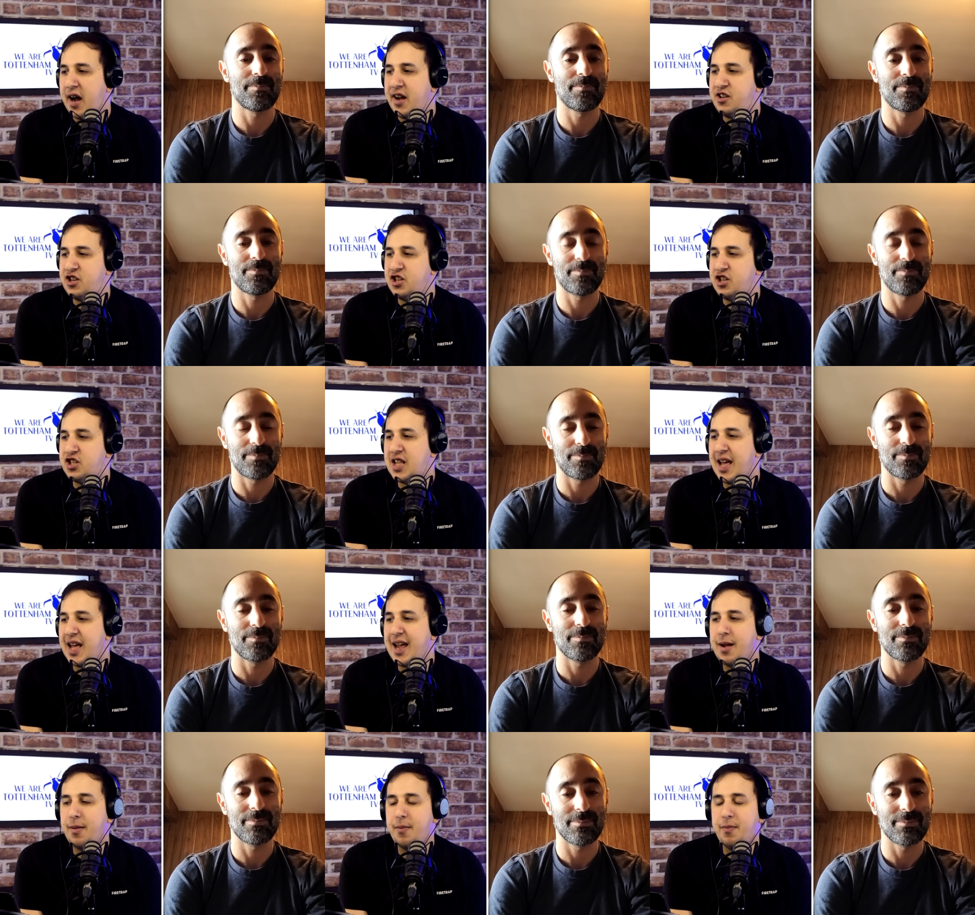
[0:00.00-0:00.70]
Speaker 1: just
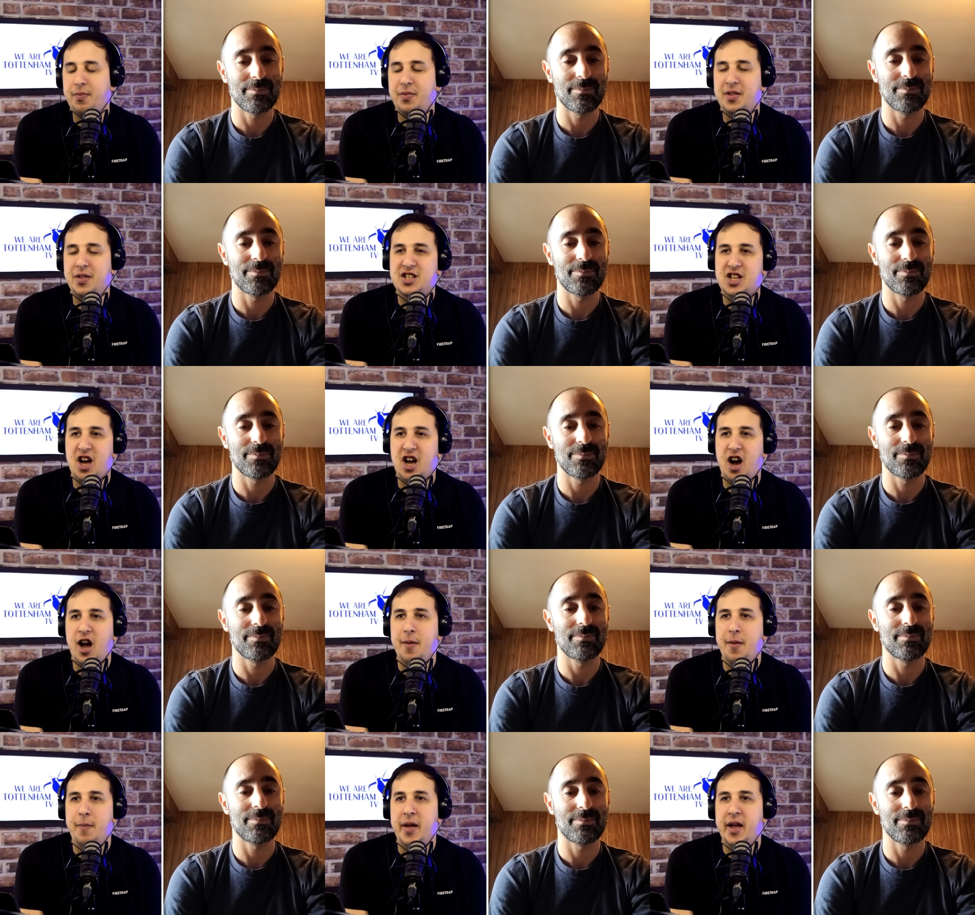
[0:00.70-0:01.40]
think the
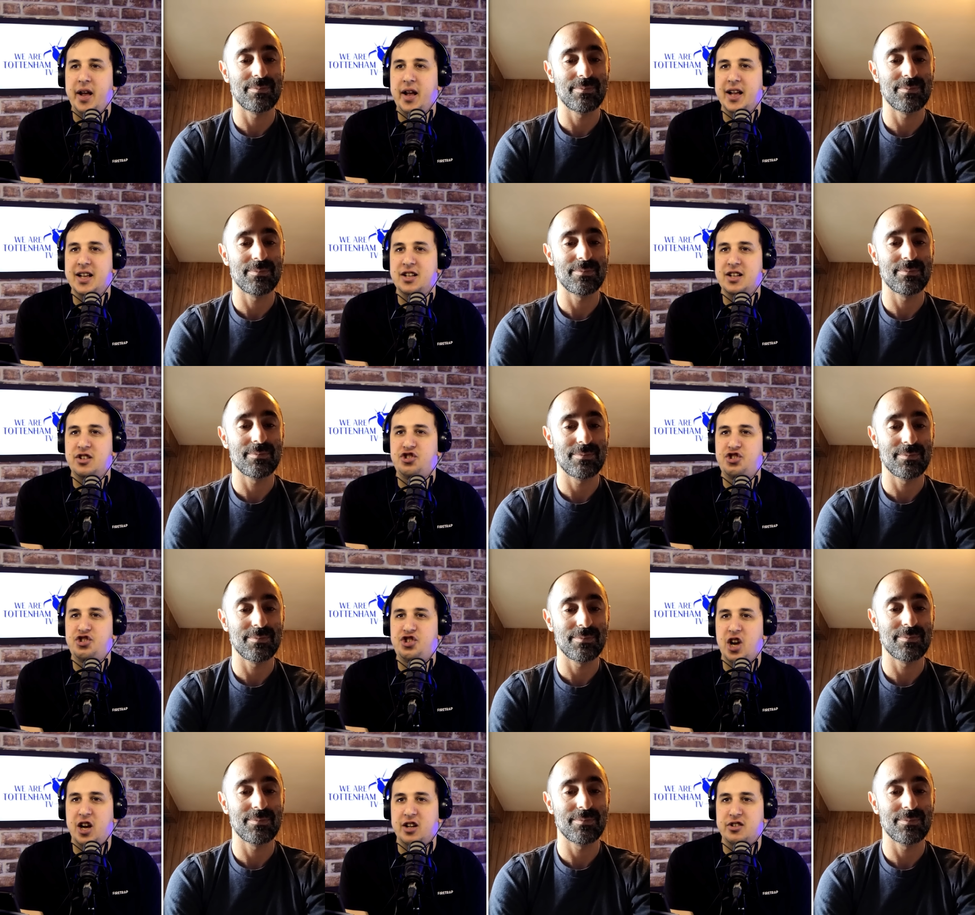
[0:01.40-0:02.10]
timing is
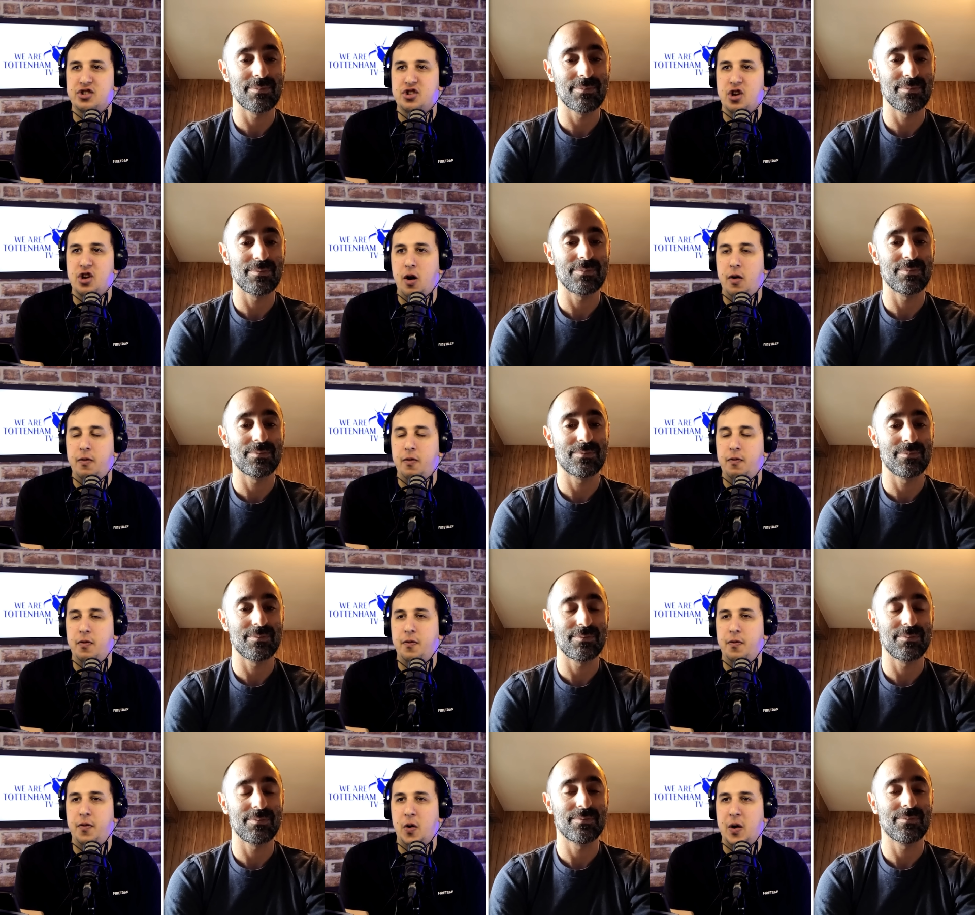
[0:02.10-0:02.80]
just off
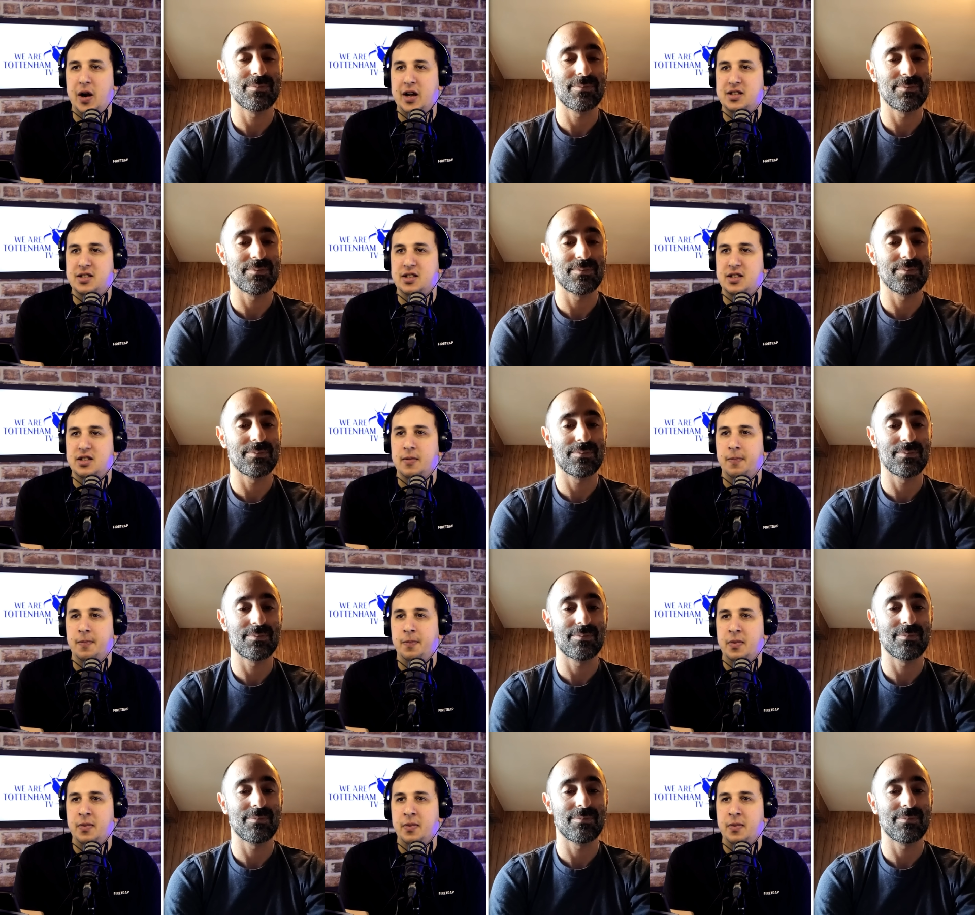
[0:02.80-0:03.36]
for us.